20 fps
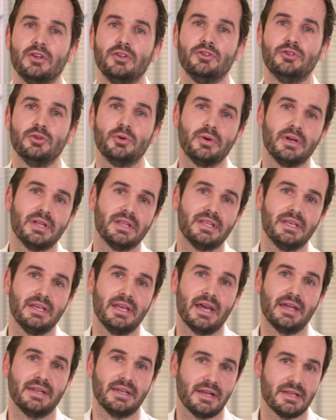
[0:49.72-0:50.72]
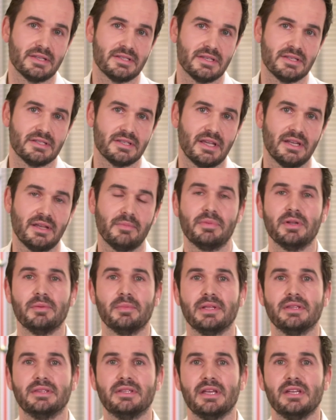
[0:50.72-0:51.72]
During the analysis and
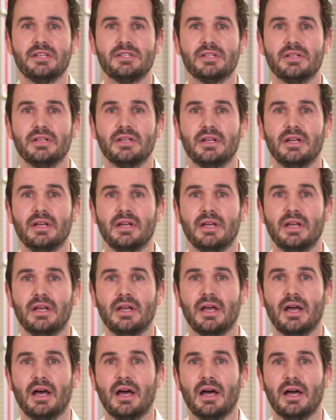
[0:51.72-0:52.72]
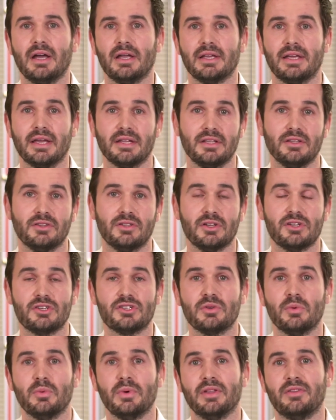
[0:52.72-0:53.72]
implementation, I get in touch
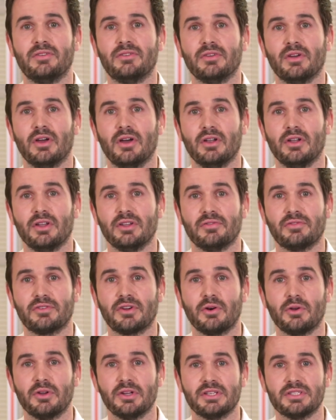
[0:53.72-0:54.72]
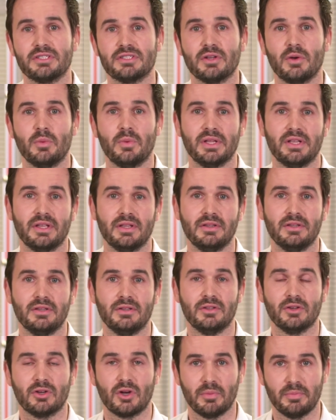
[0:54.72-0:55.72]
with a lot of colleagues within
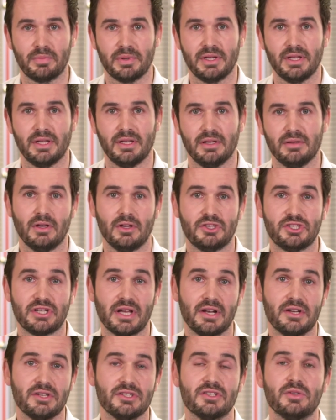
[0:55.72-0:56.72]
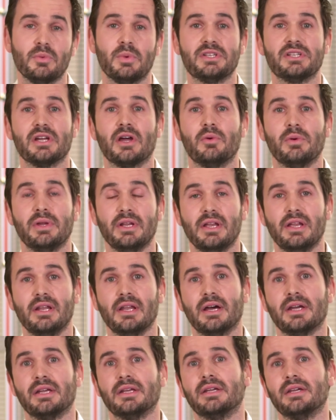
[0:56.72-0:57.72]
the company, a challenge which I really
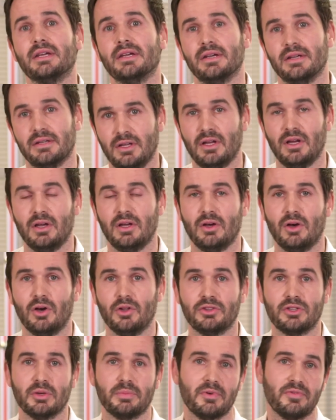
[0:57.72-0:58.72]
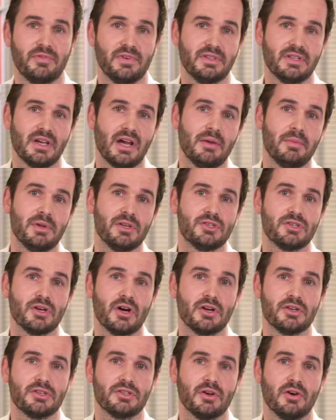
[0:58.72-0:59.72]
like. On top of it, I'm in
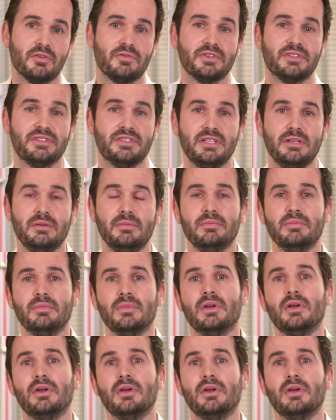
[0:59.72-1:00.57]
charge of a team